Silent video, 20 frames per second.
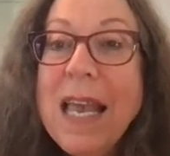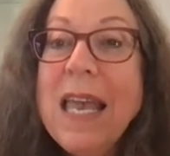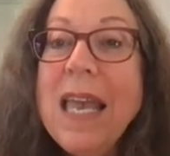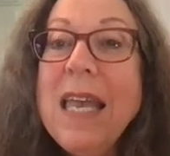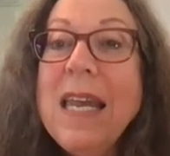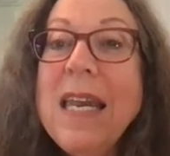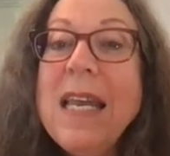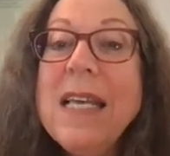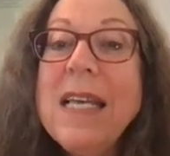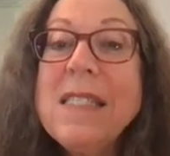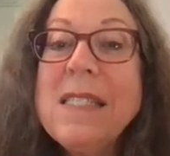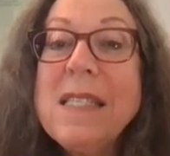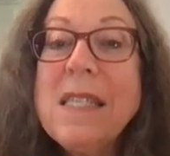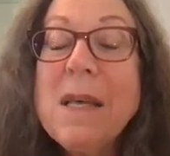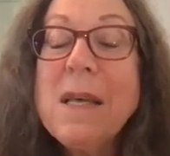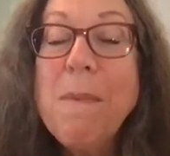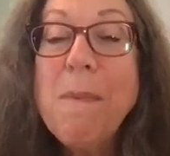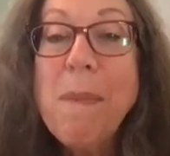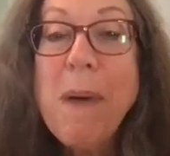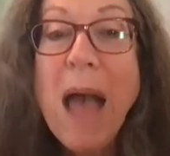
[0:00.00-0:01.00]
It is
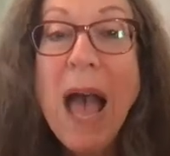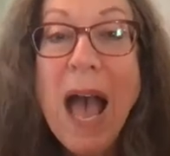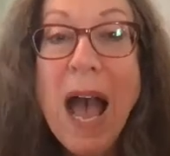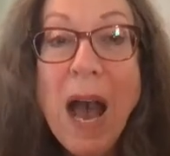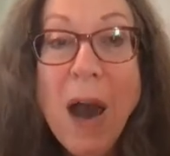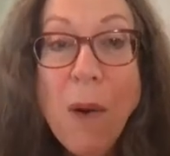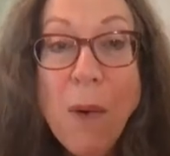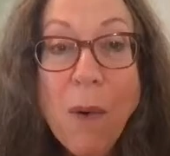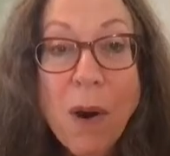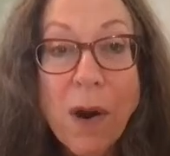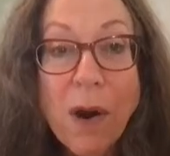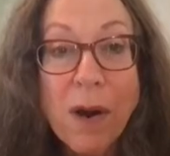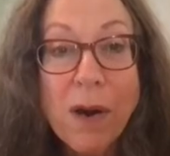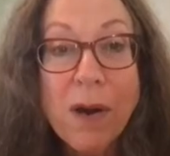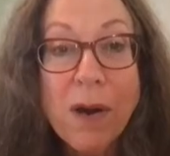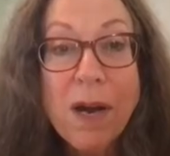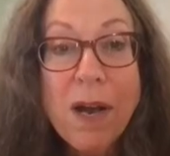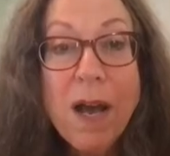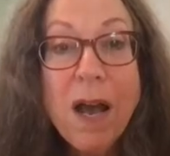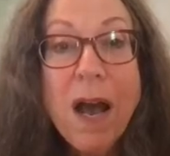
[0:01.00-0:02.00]
the
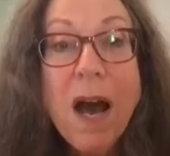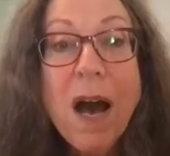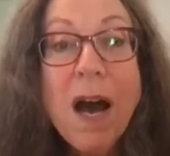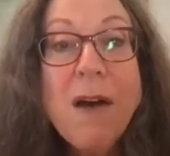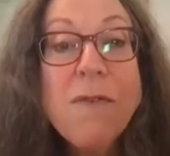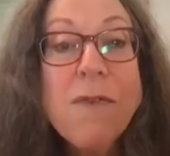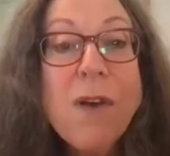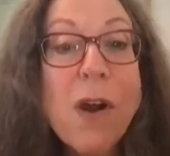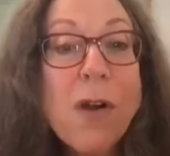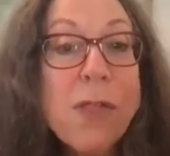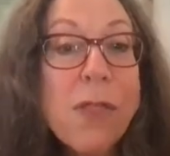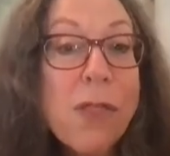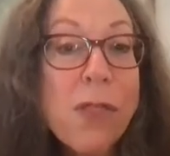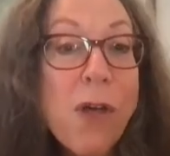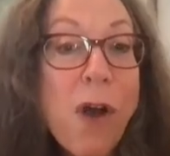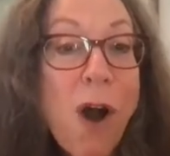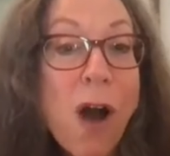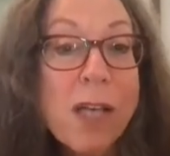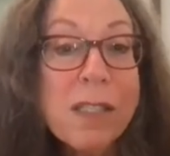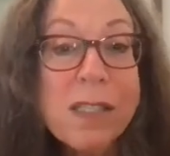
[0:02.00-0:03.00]
power of our
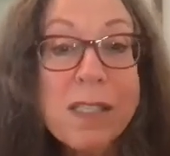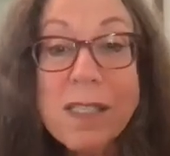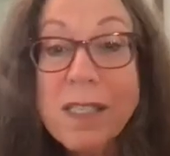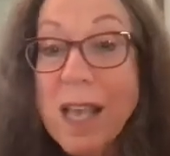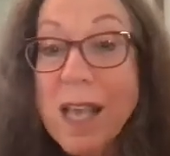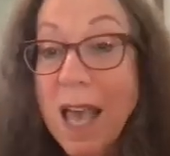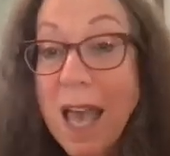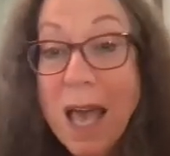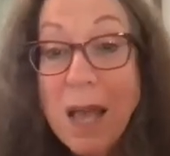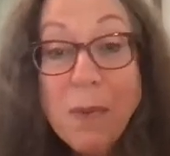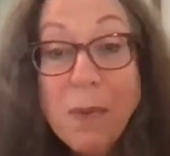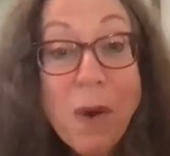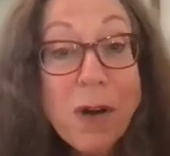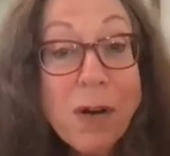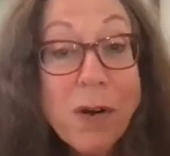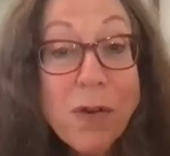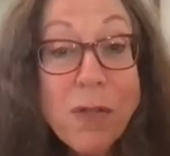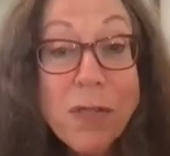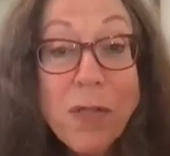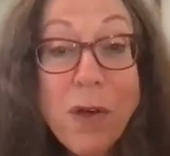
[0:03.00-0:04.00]
thoughts. And
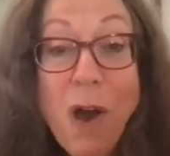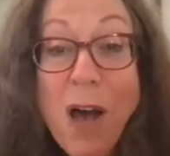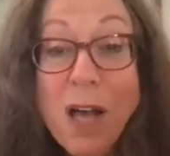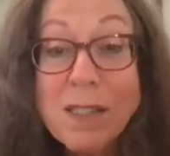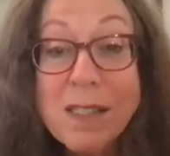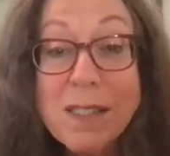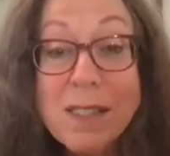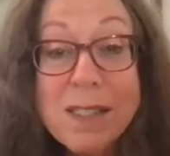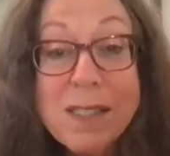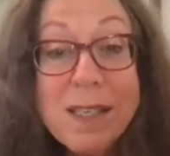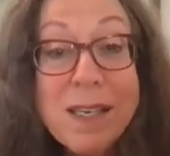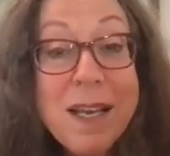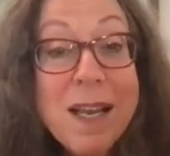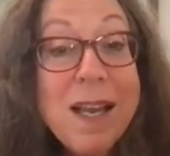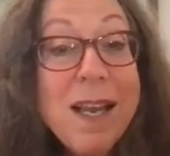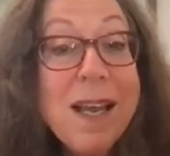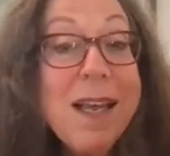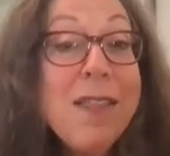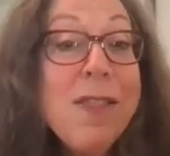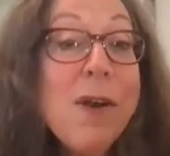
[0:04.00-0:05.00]
what are thoughts?
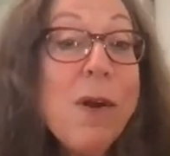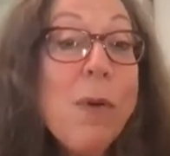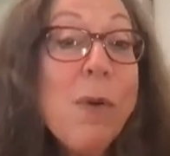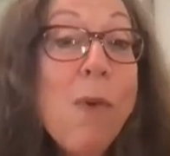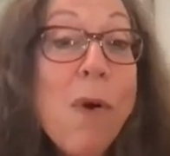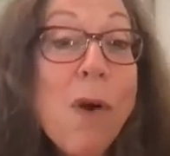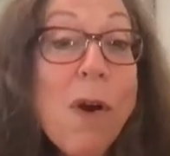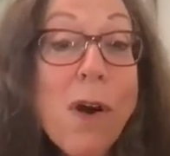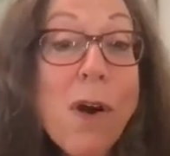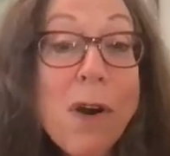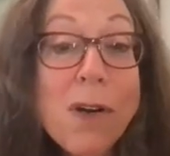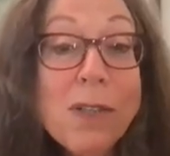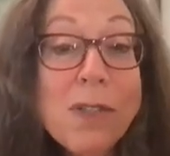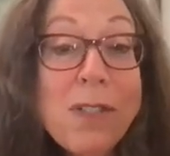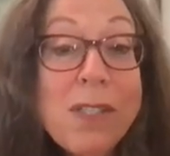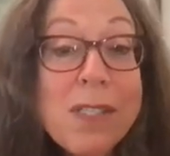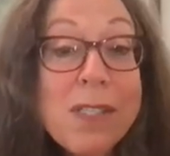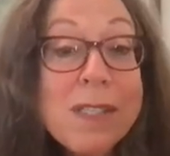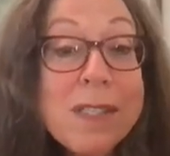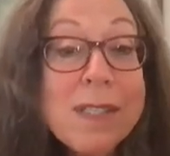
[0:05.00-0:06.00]
They're
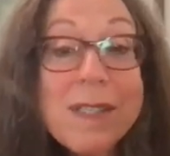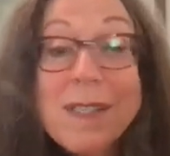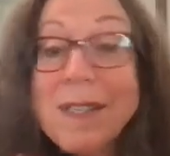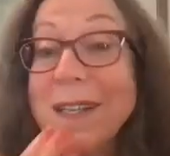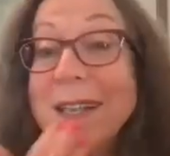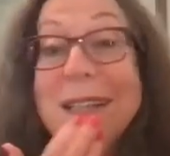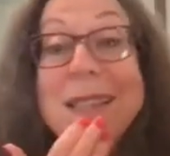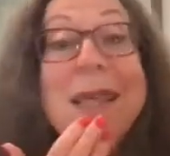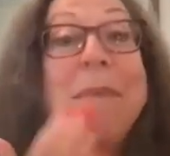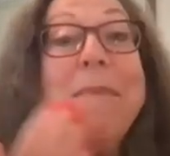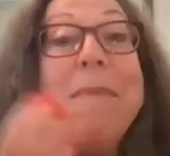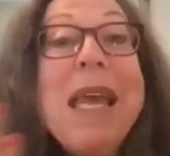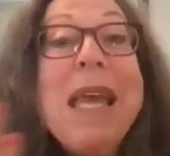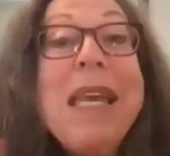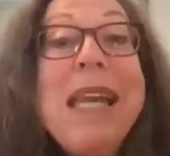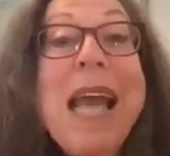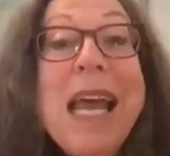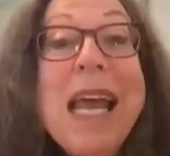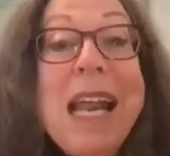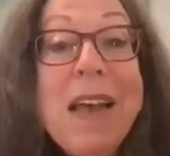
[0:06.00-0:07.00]
words that
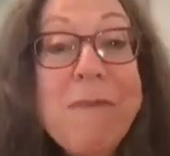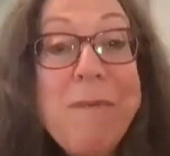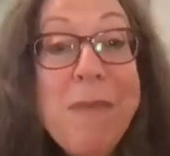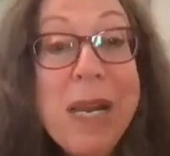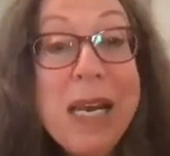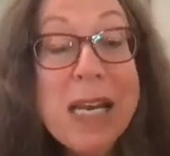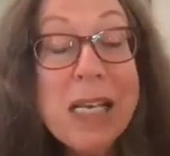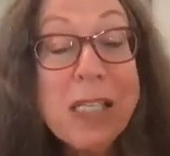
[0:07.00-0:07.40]
may not have been